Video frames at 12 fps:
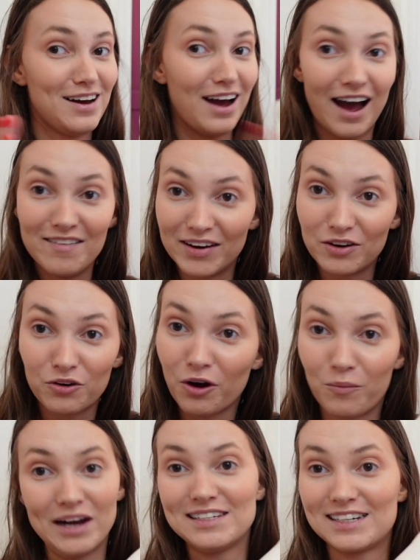and then you're
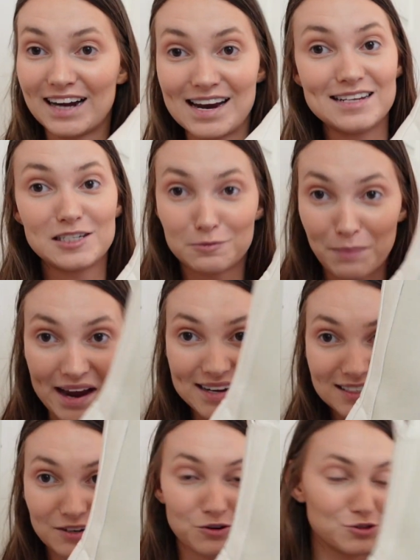not wasting any
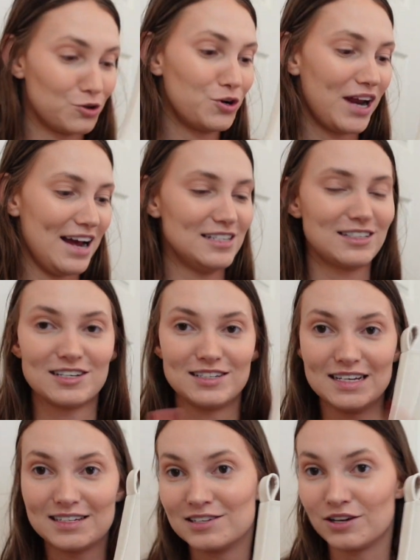space in your suitcase, because
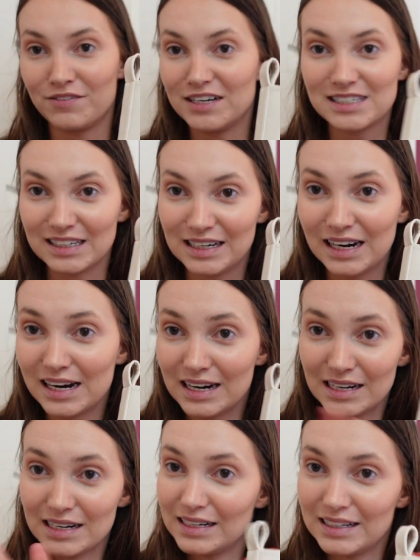this is obviously,
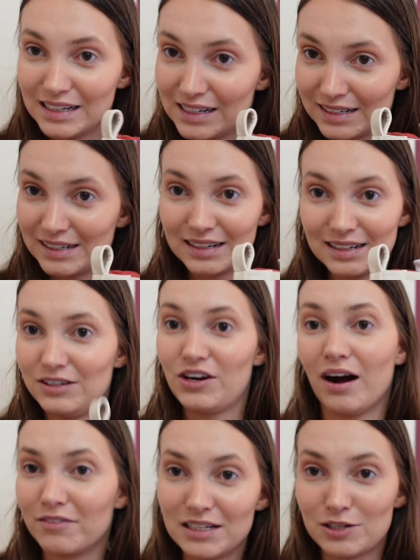you
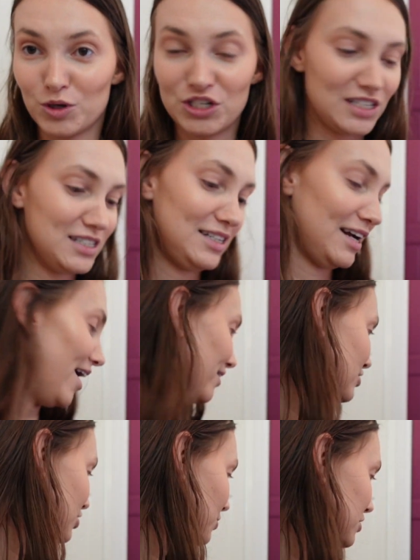can't really squish this
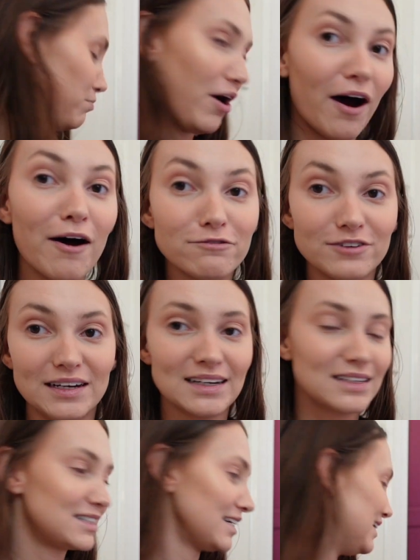down, so it's perfect.